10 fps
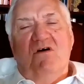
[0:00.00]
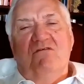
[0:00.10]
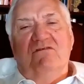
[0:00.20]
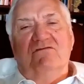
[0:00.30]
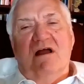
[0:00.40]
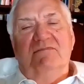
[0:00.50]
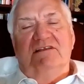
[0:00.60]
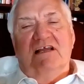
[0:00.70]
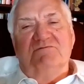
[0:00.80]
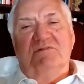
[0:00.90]

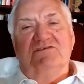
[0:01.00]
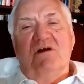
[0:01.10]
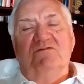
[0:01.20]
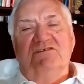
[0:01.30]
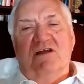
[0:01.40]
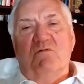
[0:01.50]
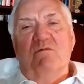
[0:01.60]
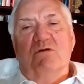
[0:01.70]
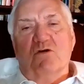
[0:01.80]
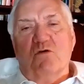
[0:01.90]
over-dramatize, but it's almost like
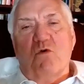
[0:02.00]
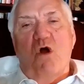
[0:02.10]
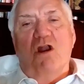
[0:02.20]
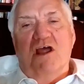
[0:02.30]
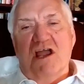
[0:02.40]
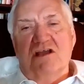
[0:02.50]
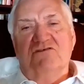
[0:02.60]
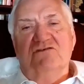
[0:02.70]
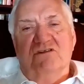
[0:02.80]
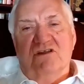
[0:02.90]
we were crawling
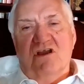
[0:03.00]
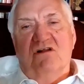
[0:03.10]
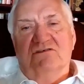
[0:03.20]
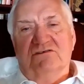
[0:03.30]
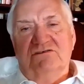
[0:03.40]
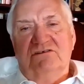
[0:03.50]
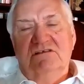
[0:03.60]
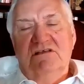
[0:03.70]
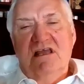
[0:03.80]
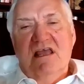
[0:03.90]
to the
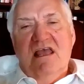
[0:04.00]
altars.